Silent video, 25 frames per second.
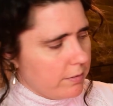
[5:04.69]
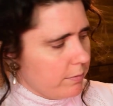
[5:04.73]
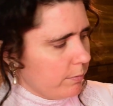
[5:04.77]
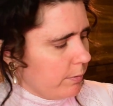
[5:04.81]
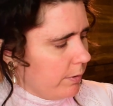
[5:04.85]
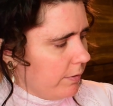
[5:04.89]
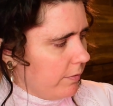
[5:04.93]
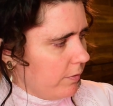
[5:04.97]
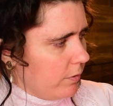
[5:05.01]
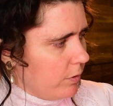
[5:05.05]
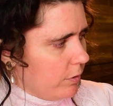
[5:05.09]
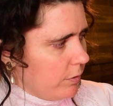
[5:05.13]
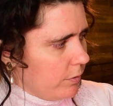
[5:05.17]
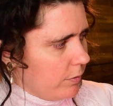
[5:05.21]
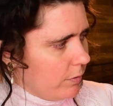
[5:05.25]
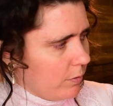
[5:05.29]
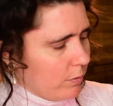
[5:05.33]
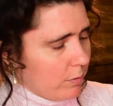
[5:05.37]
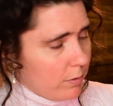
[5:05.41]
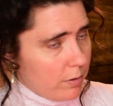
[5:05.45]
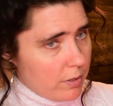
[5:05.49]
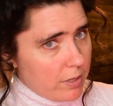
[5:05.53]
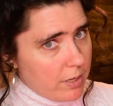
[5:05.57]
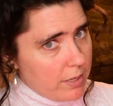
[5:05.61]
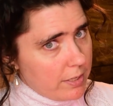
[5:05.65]
River
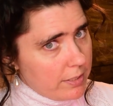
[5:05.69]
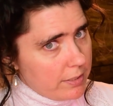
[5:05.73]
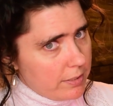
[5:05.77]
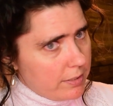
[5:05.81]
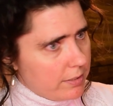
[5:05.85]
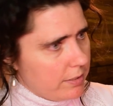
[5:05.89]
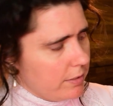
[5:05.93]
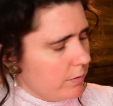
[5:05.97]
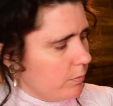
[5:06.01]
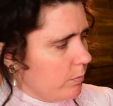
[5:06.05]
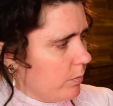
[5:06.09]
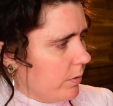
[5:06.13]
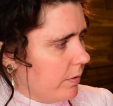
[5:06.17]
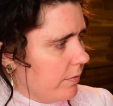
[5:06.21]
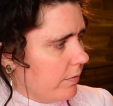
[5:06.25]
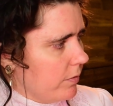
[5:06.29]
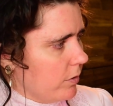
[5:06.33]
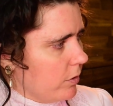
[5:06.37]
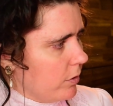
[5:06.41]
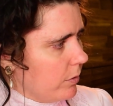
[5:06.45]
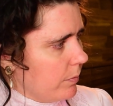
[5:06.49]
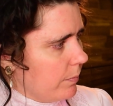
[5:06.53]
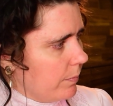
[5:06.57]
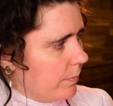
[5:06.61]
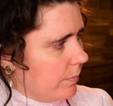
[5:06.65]
or Hudson
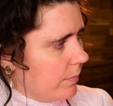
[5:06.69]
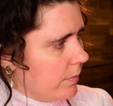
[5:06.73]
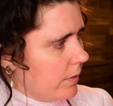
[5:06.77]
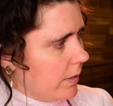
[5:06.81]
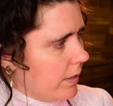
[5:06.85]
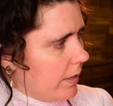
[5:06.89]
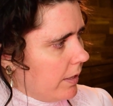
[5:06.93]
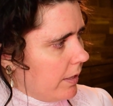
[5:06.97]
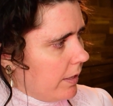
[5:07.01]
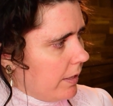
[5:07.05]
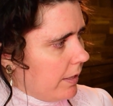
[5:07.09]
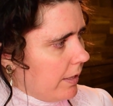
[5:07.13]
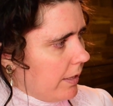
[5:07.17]
River,